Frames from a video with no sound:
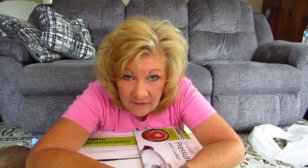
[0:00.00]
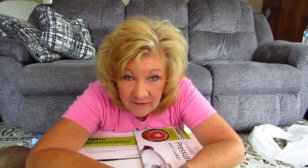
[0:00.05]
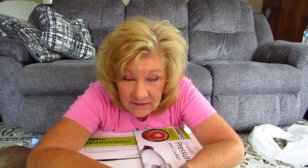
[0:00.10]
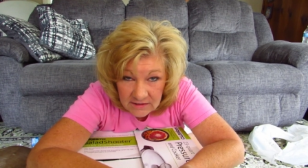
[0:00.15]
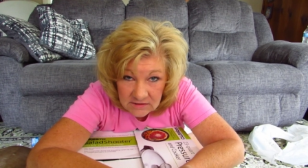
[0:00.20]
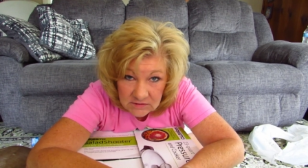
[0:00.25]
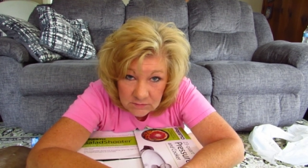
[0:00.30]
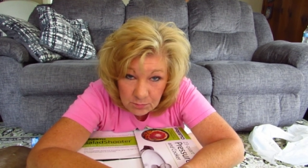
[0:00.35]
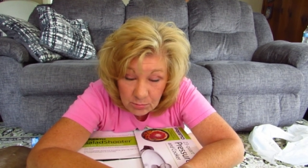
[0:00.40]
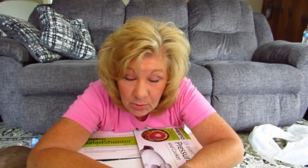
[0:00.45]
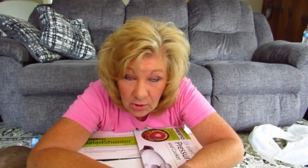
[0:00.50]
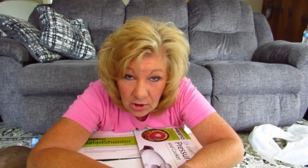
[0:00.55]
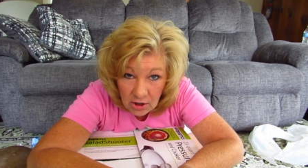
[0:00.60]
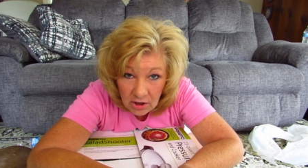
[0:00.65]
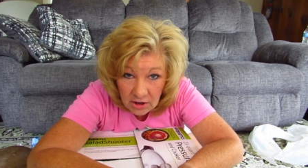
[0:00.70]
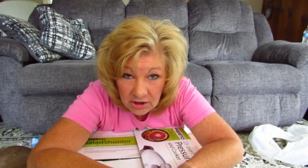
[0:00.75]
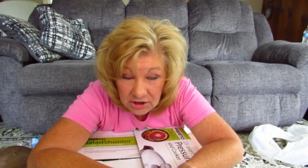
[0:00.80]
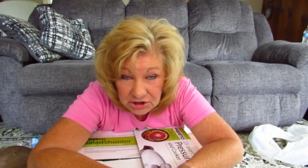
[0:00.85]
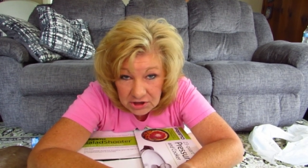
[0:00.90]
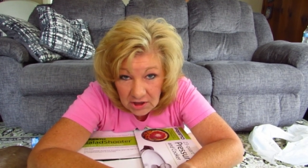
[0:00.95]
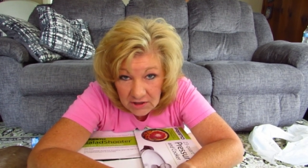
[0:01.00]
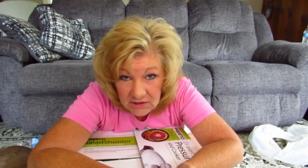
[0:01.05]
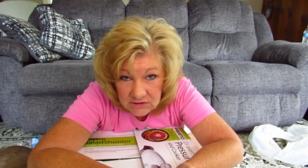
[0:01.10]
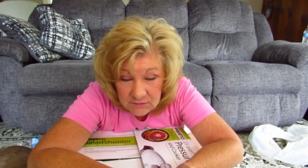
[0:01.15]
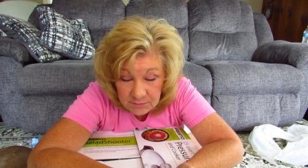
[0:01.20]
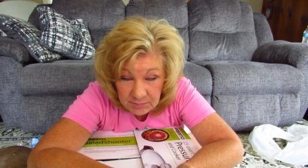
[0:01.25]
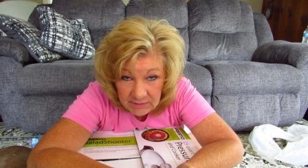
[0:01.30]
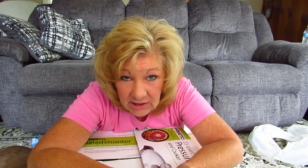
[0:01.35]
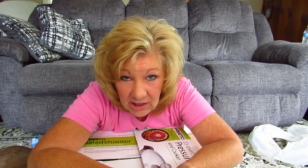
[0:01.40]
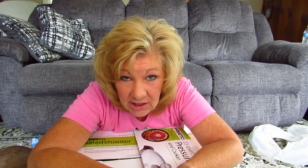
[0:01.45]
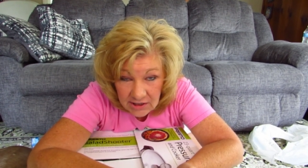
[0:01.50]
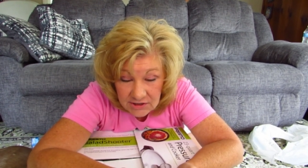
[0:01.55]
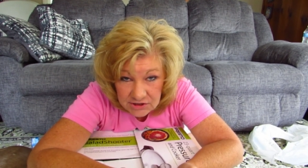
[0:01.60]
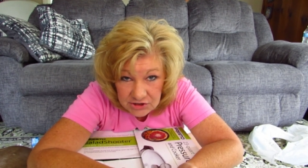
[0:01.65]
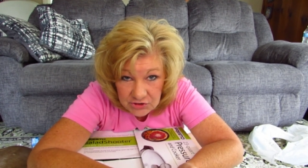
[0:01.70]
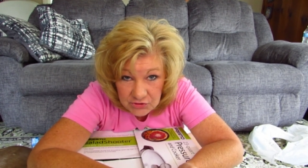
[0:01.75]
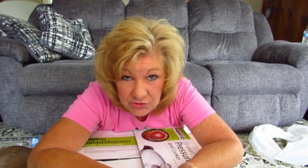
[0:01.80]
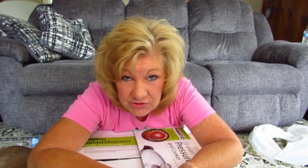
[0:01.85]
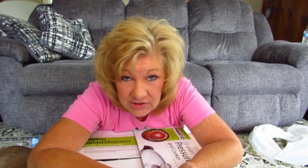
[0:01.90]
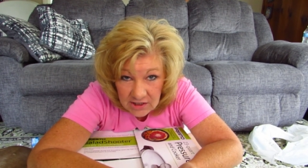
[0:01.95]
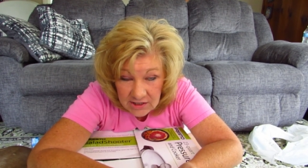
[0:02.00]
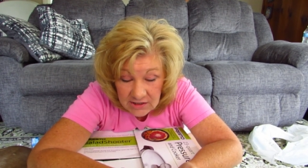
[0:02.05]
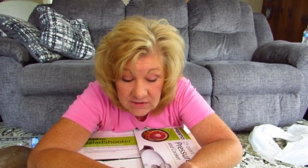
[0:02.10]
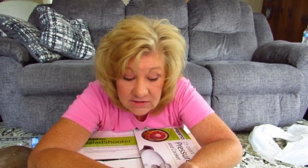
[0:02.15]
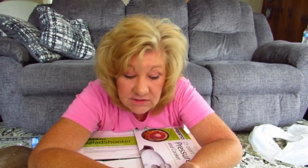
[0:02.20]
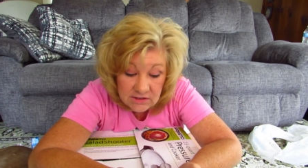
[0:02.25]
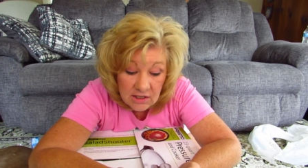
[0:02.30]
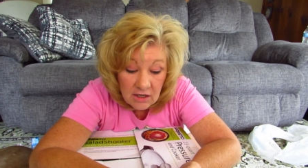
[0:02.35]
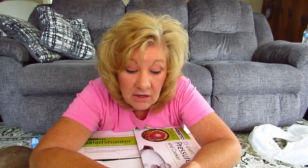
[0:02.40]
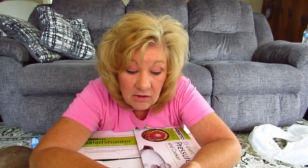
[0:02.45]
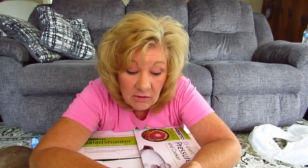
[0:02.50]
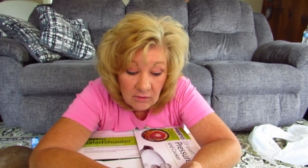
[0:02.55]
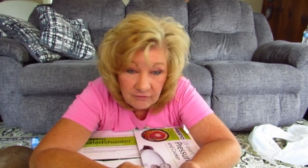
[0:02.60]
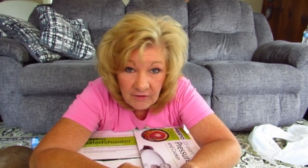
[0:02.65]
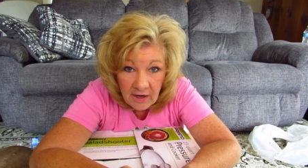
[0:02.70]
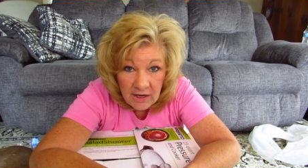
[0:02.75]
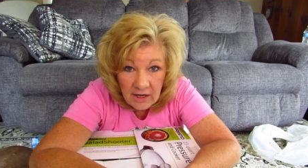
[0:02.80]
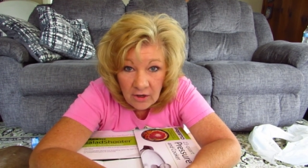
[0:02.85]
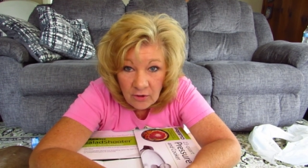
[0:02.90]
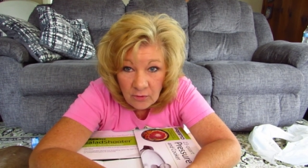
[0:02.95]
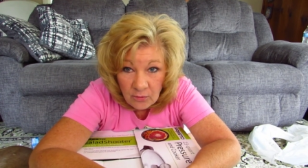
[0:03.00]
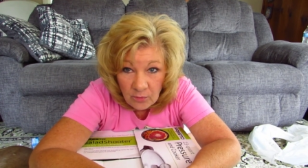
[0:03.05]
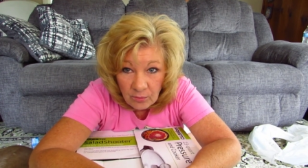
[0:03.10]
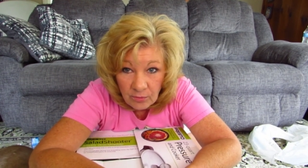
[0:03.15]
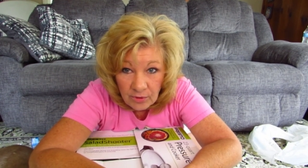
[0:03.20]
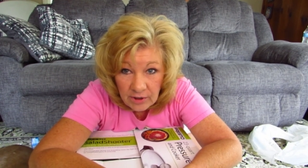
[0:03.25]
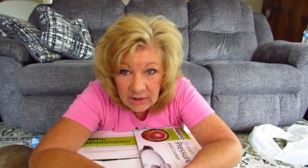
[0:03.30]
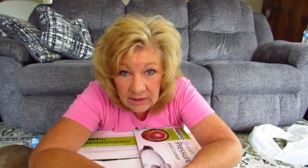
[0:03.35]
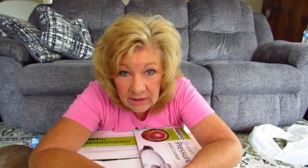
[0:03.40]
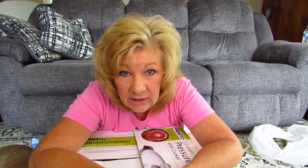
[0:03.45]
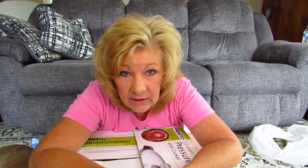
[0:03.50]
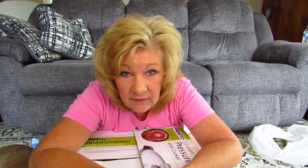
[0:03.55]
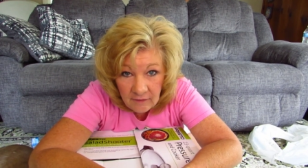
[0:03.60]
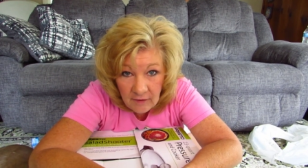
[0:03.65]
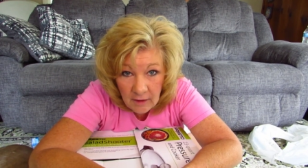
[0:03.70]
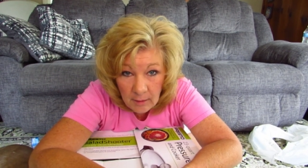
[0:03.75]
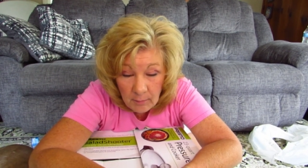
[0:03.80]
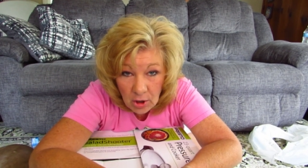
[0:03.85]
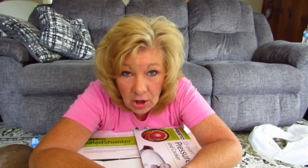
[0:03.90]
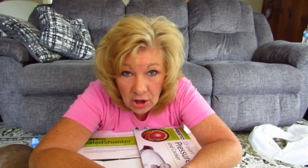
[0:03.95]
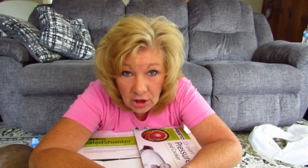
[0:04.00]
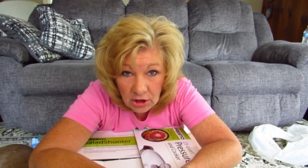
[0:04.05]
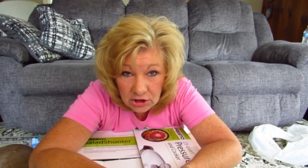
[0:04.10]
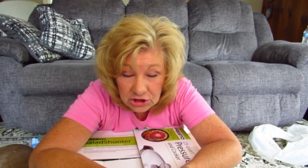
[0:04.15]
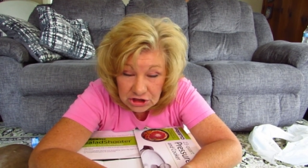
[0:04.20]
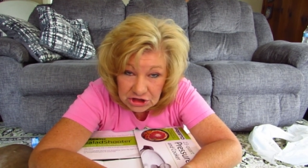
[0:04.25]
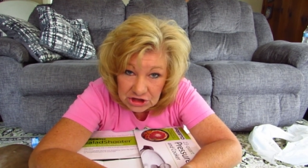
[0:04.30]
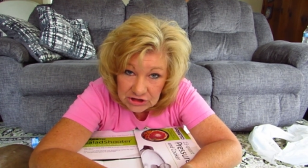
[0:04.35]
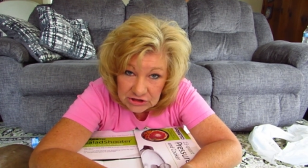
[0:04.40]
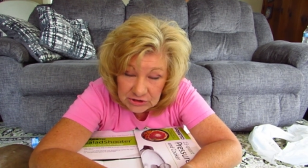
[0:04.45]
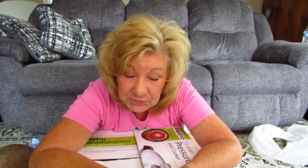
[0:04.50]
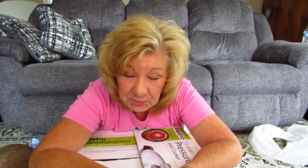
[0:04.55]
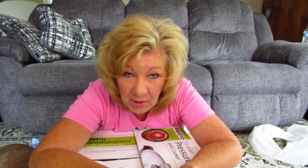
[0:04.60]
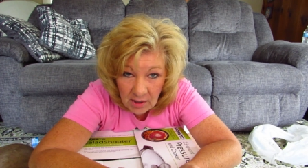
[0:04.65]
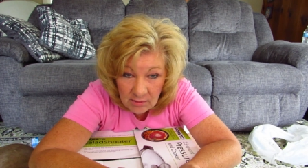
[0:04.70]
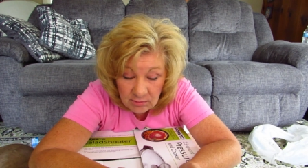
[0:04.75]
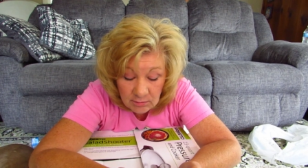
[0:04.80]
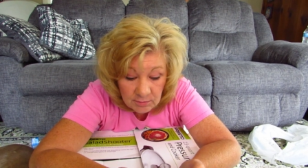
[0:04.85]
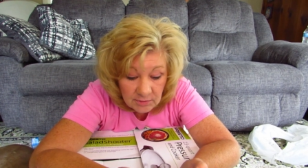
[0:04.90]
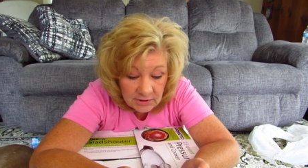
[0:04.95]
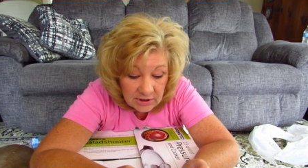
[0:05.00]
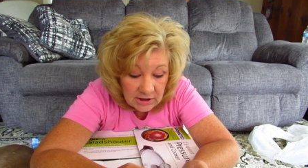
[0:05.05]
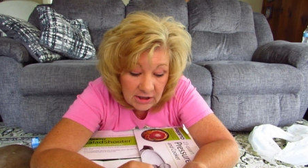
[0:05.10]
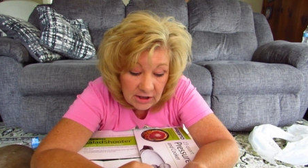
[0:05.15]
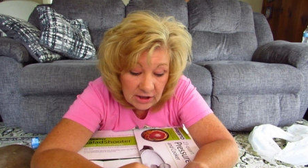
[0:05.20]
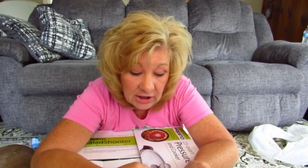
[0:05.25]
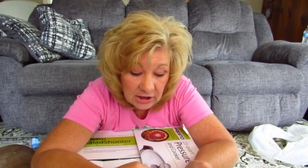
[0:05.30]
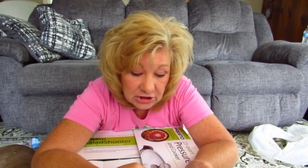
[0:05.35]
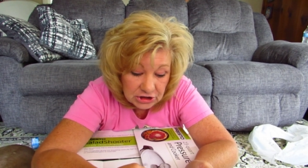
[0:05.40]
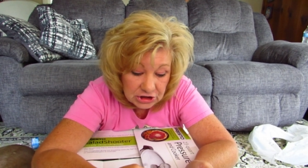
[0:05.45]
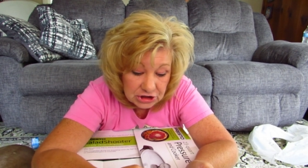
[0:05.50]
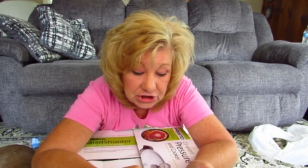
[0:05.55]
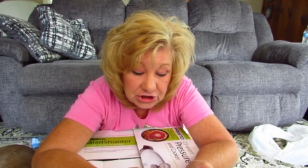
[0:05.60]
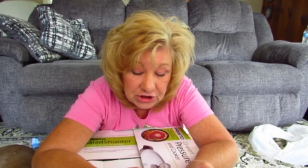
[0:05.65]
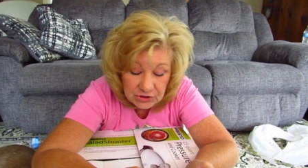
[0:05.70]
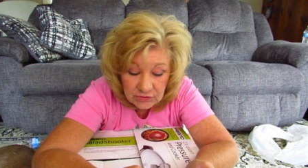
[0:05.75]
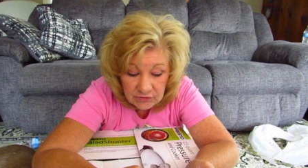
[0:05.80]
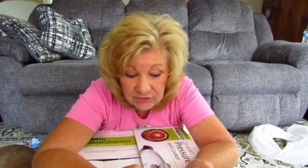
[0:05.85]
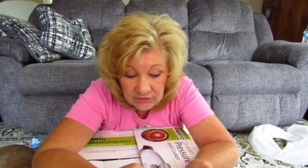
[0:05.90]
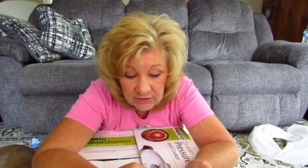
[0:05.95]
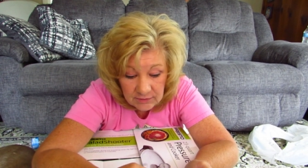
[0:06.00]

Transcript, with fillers: this book just because you said so. If I don't read the book, she's probably gonna shoot